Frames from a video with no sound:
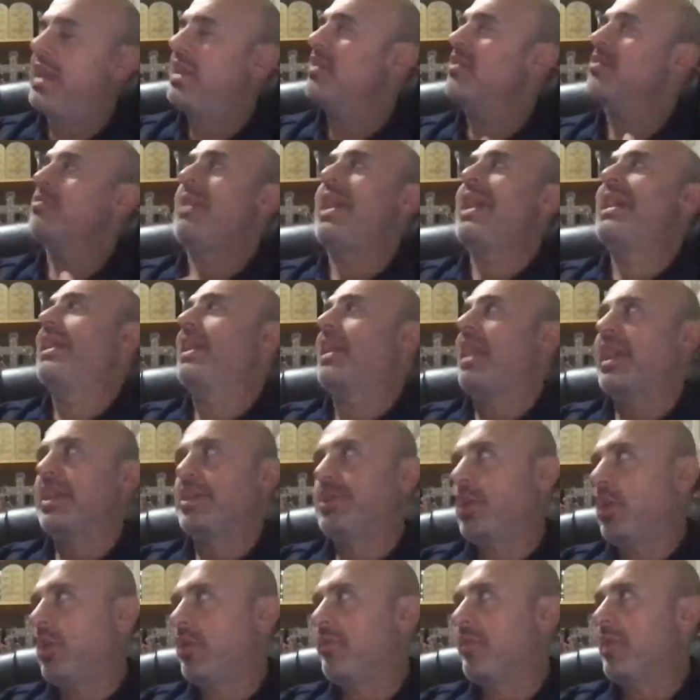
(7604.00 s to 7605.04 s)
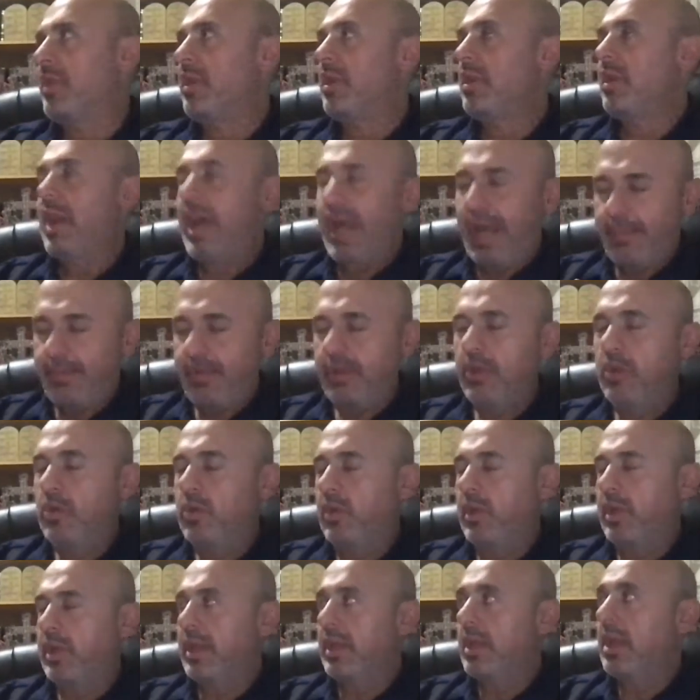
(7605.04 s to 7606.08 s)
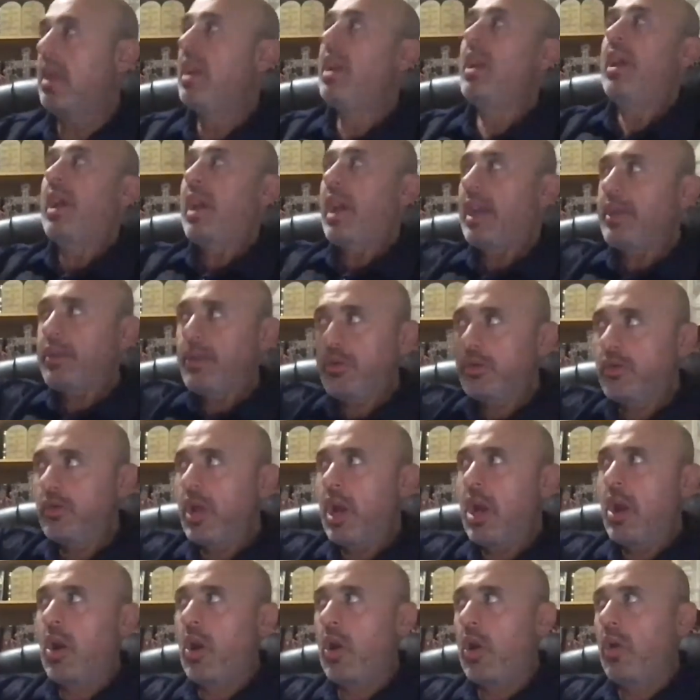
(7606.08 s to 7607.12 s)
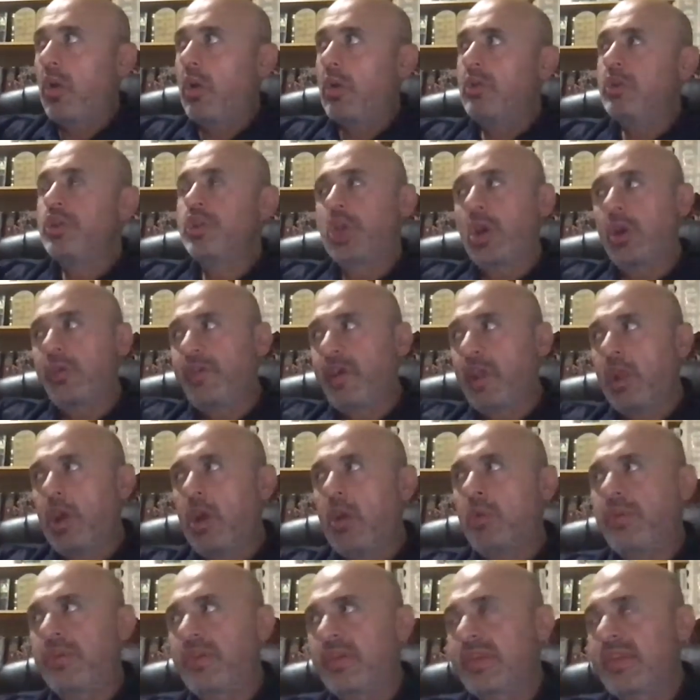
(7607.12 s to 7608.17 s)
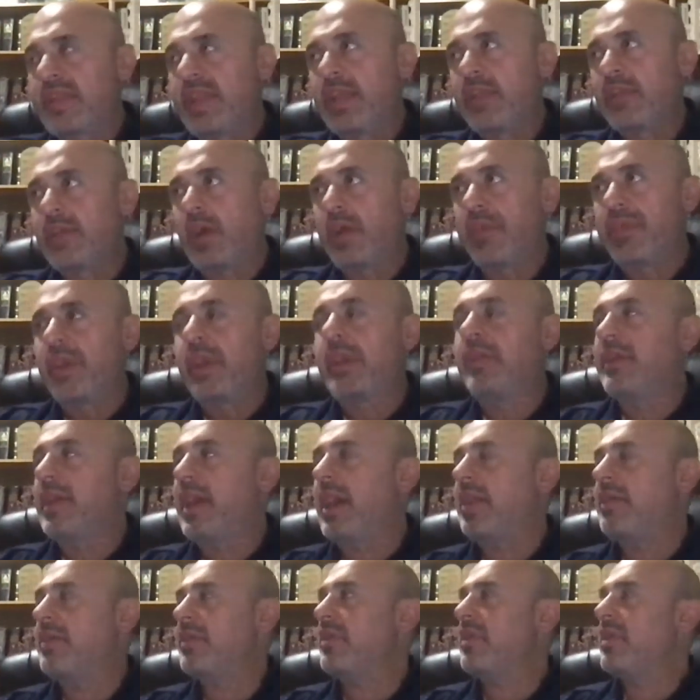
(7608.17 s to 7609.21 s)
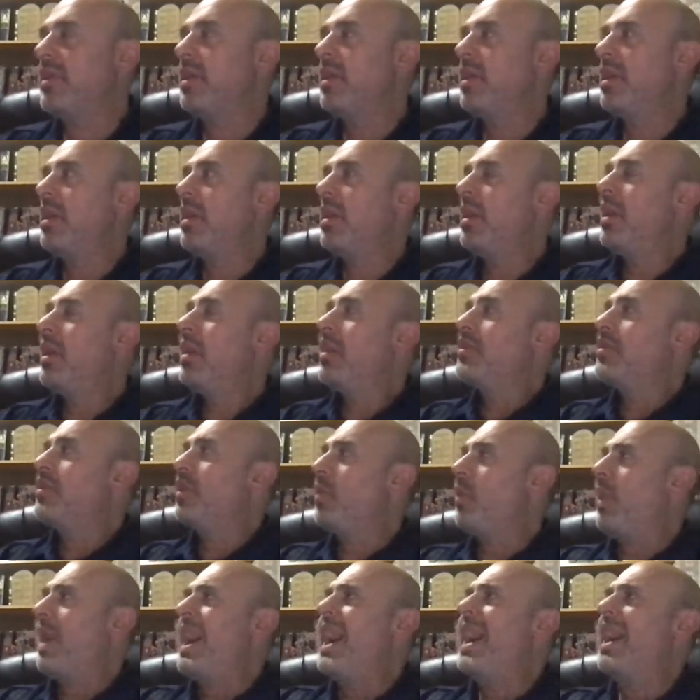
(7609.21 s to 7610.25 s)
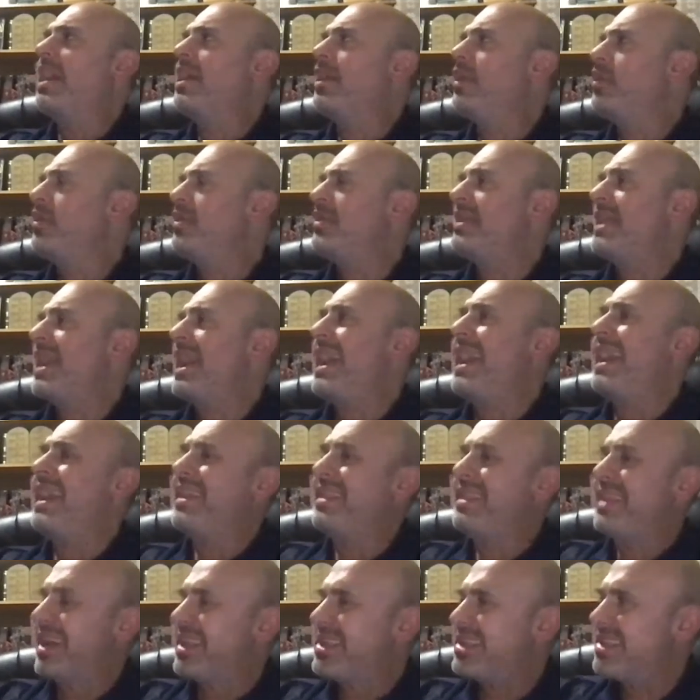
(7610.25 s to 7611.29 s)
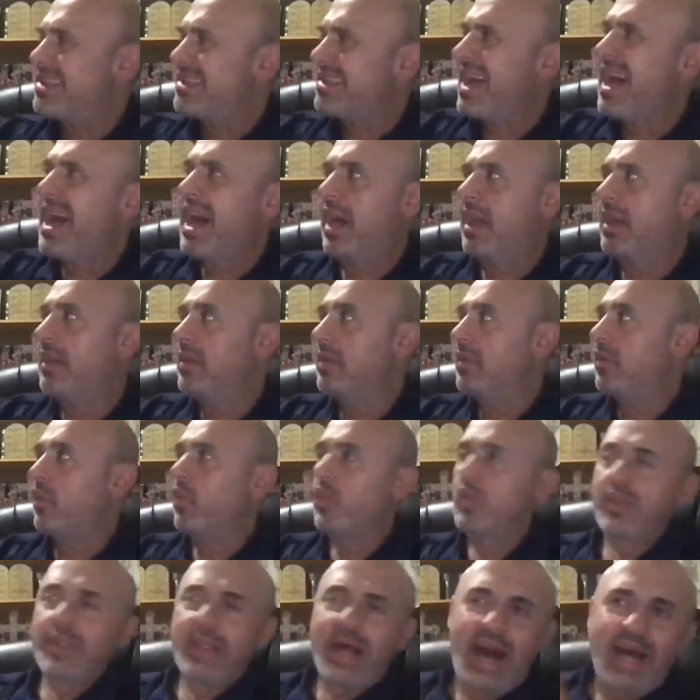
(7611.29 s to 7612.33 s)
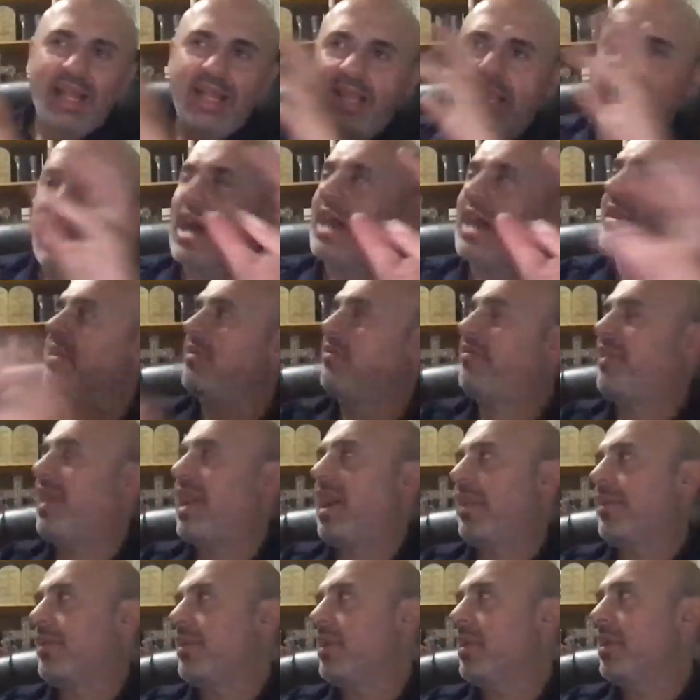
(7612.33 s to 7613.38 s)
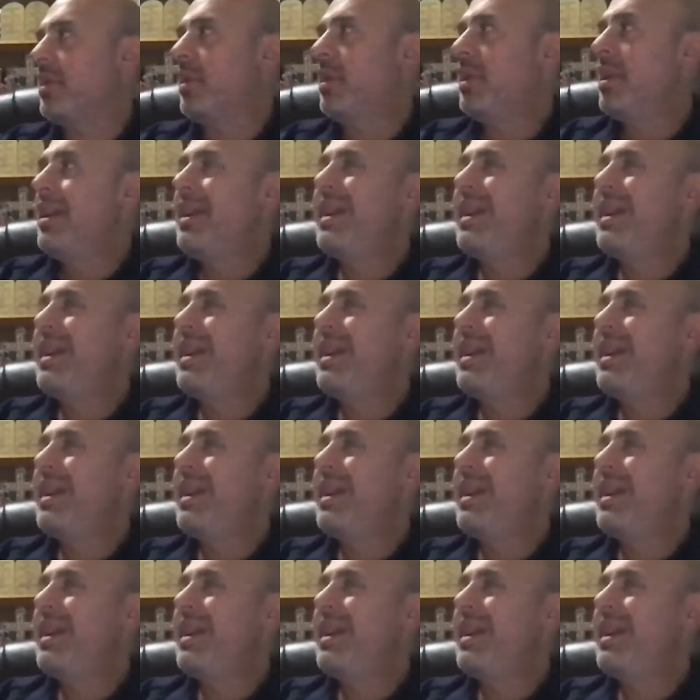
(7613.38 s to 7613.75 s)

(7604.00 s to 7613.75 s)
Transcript: and is mighty like Jehovah. Absolutely. And you know Jehovah alone sustains all things, yes. So why are you saying the Son, who's not God the Father,